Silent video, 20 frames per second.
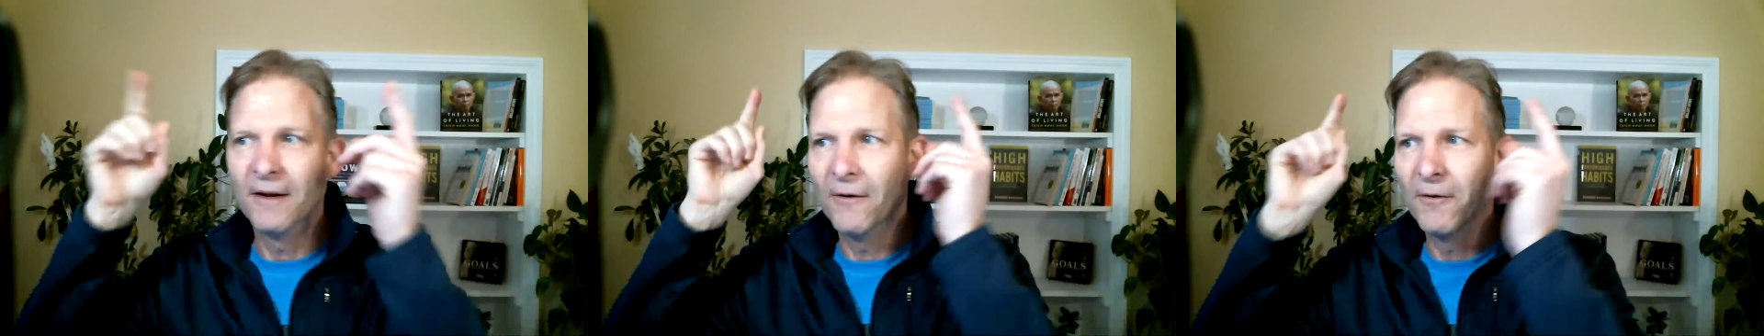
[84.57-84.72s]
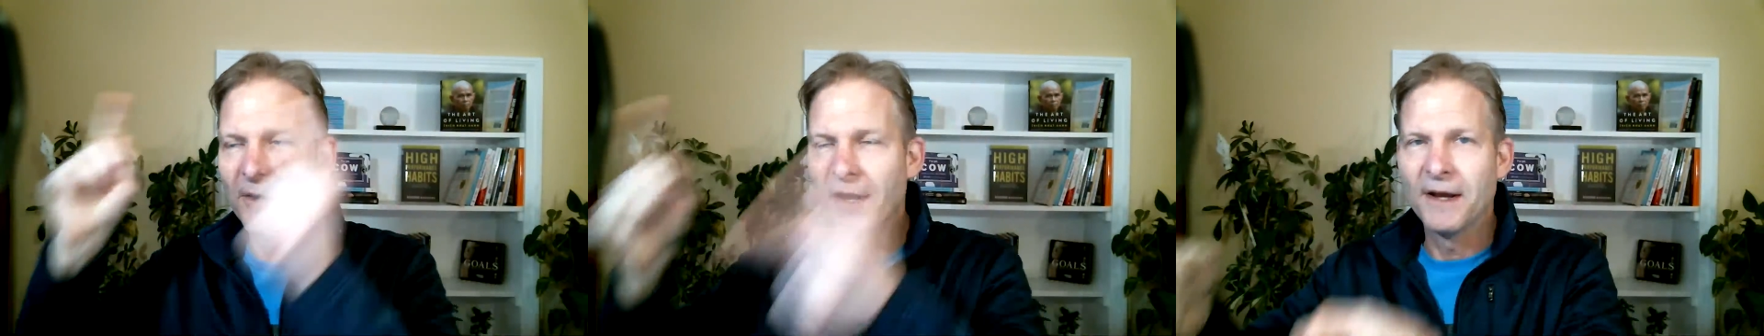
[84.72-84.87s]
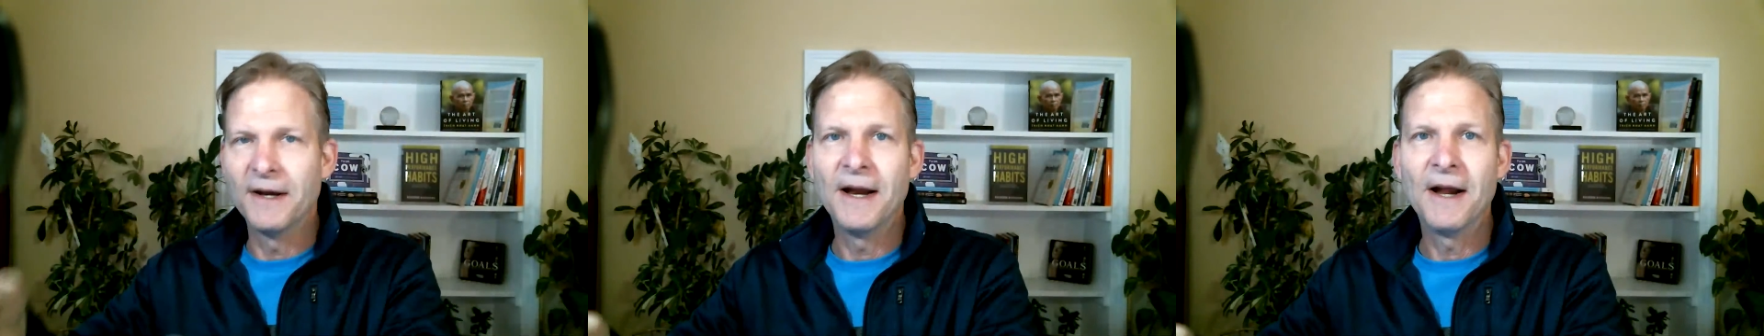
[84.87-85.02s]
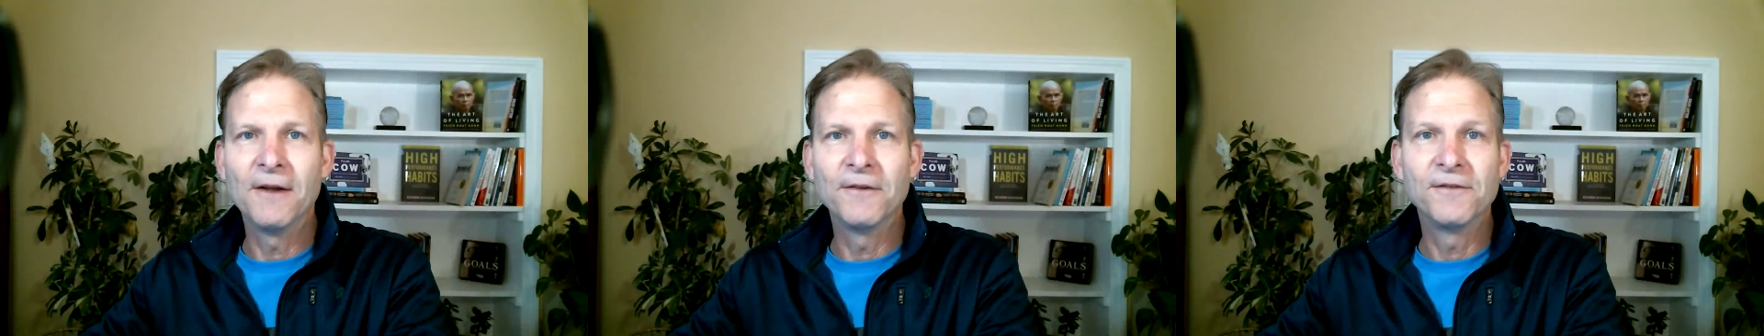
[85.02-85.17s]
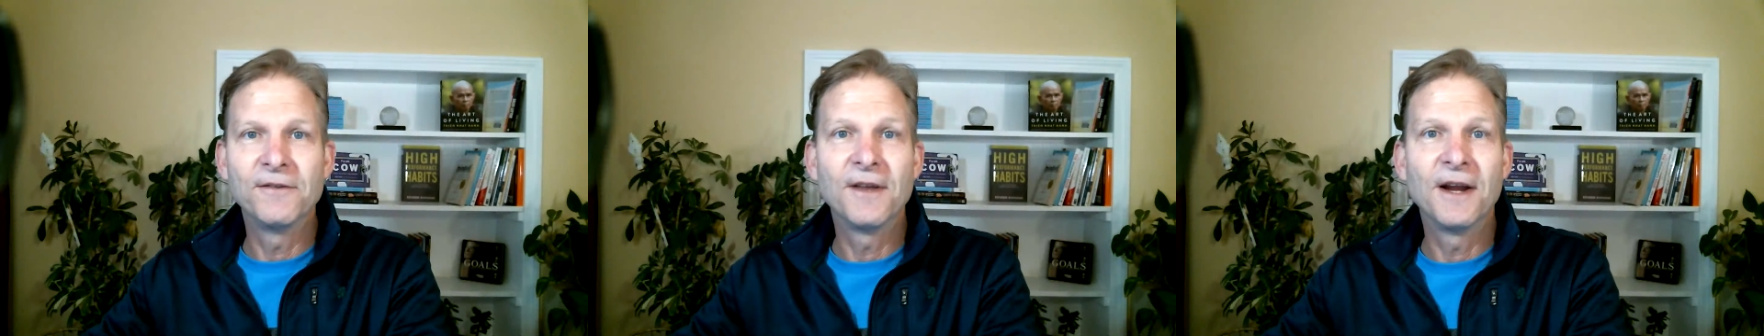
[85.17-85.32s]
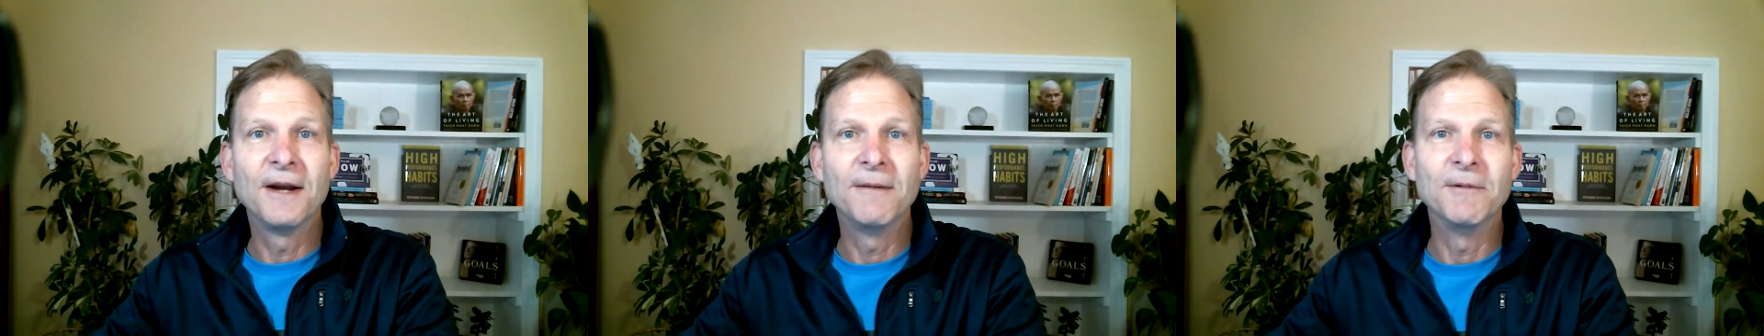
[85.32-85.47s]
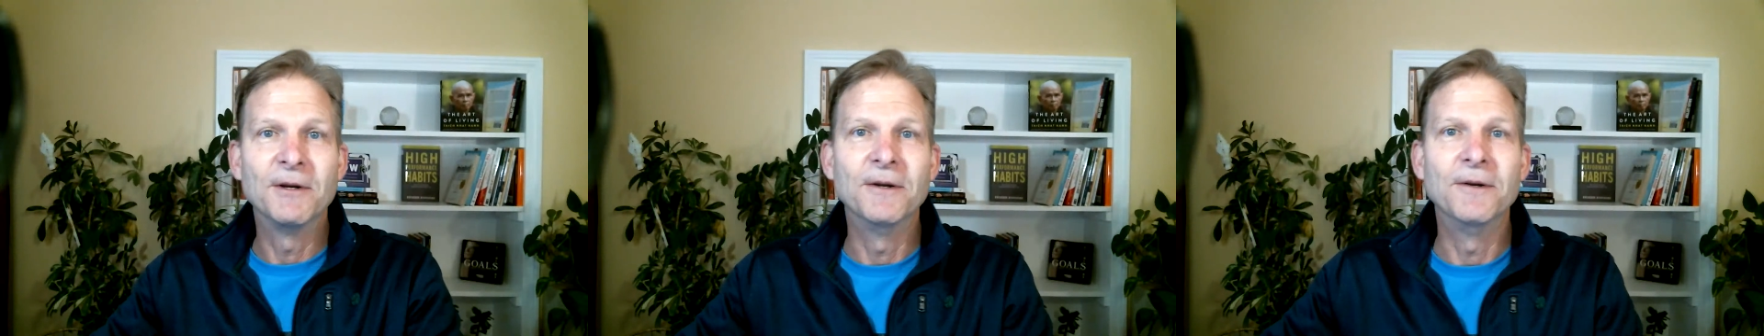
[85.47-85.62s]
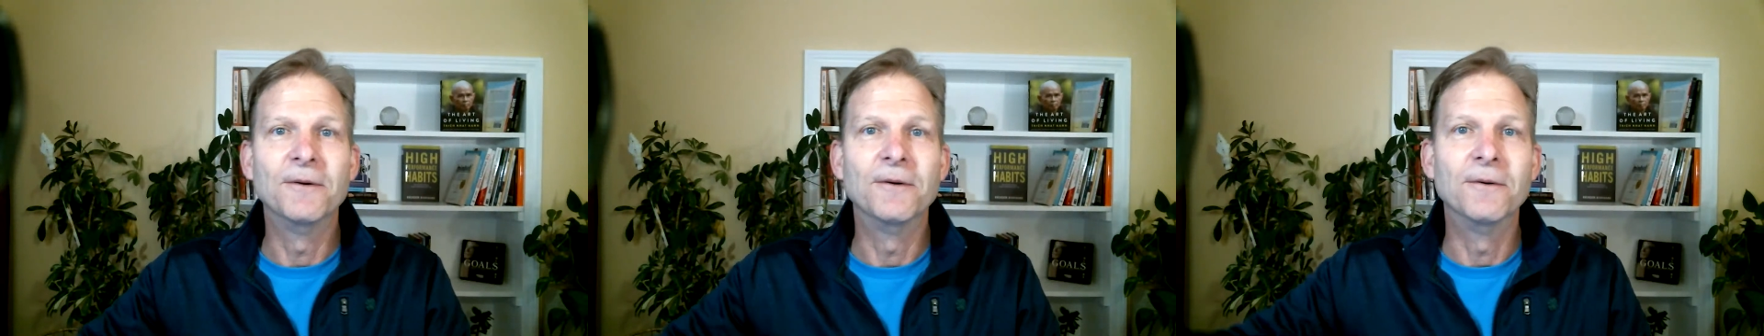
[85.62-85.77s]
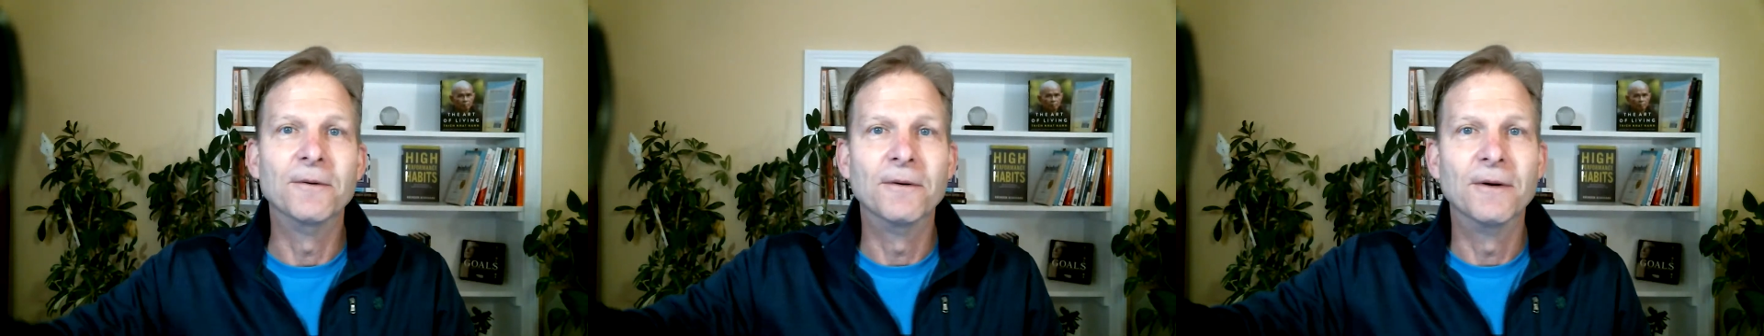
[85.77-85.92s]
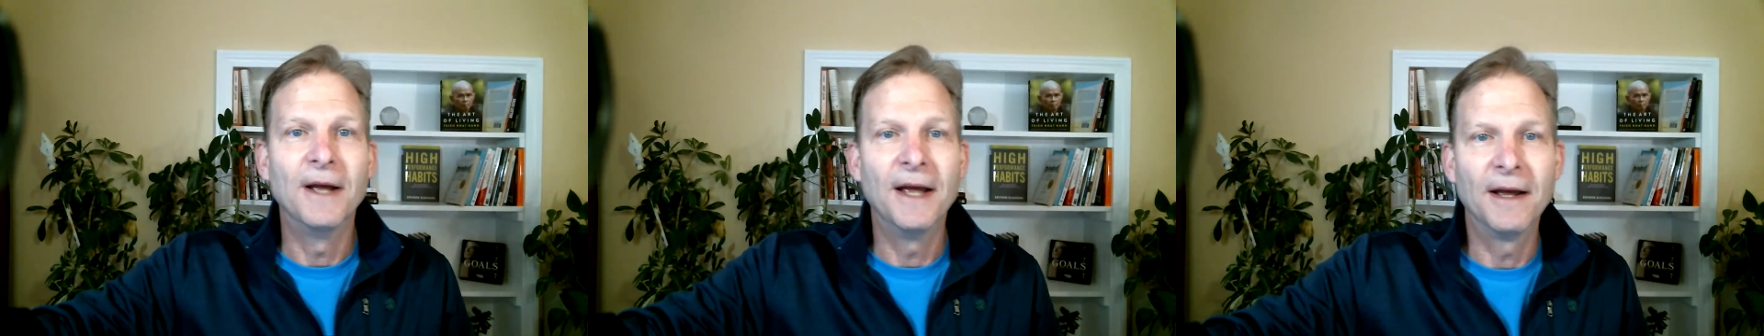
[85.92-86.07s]
okay, now it's time to
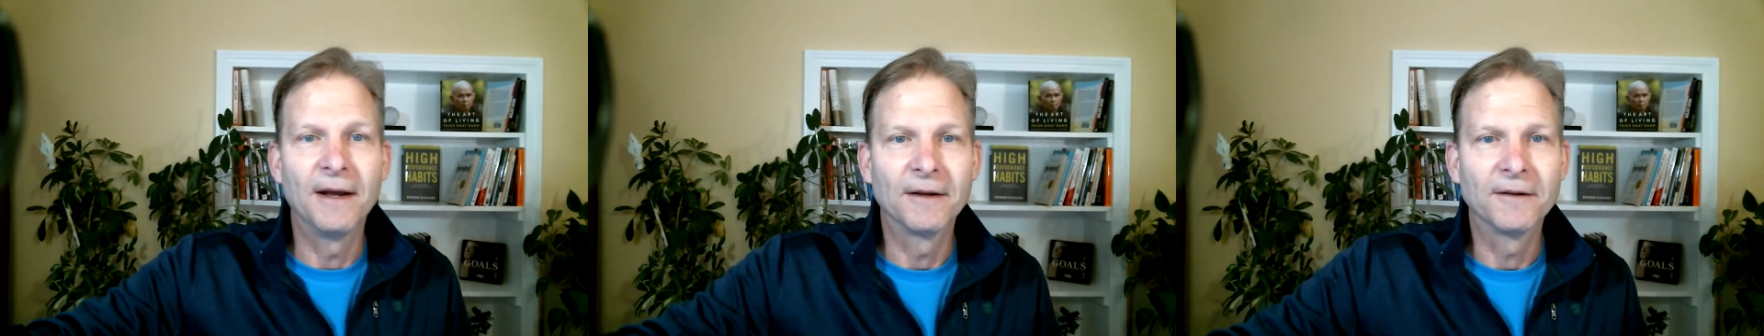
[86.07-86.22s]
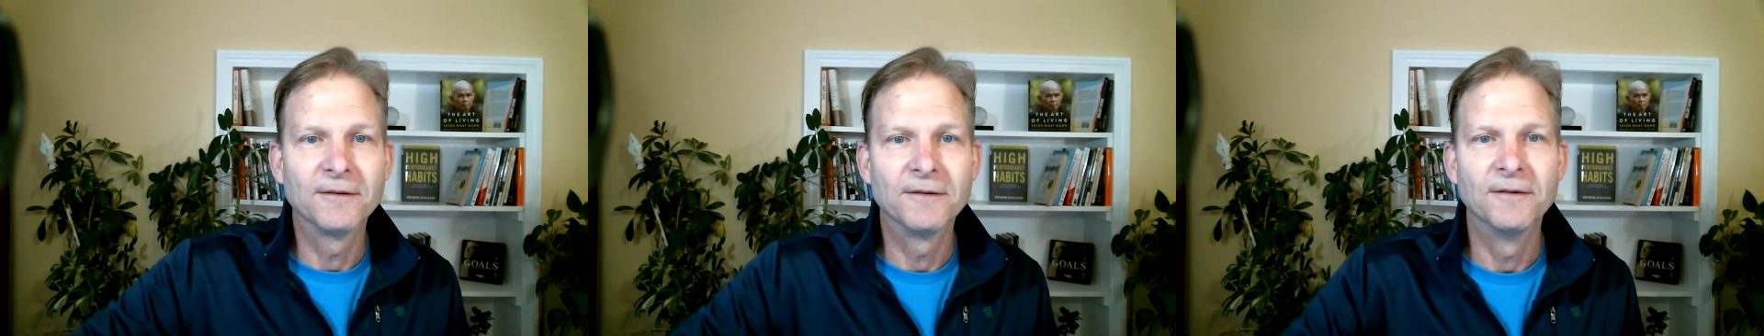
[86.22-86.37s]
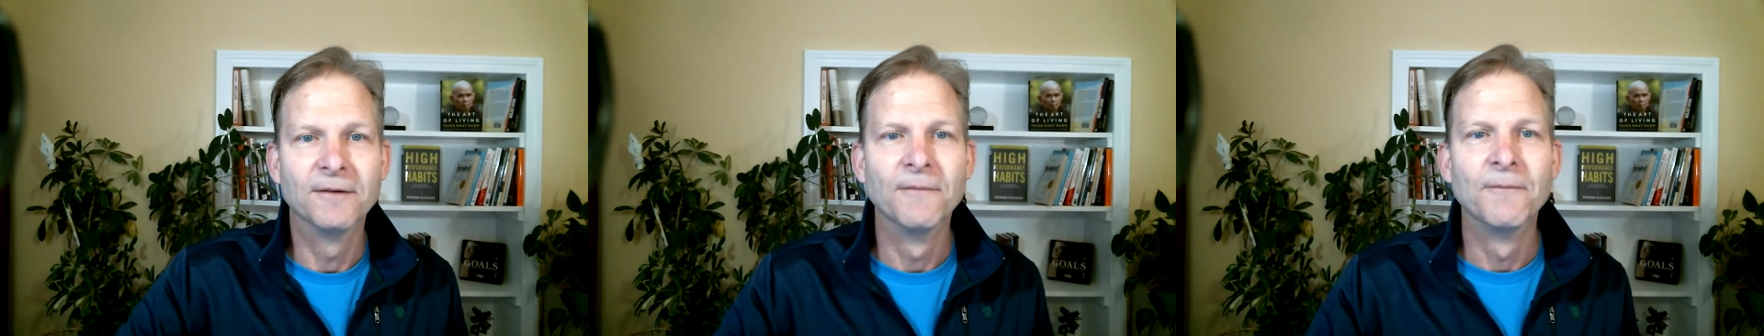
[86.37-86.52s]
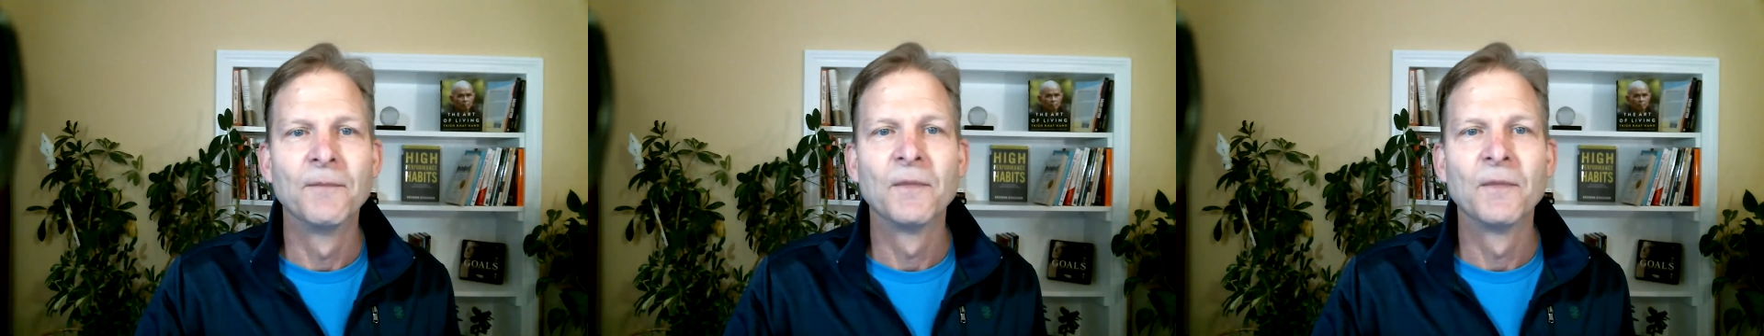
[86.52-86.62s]
do X.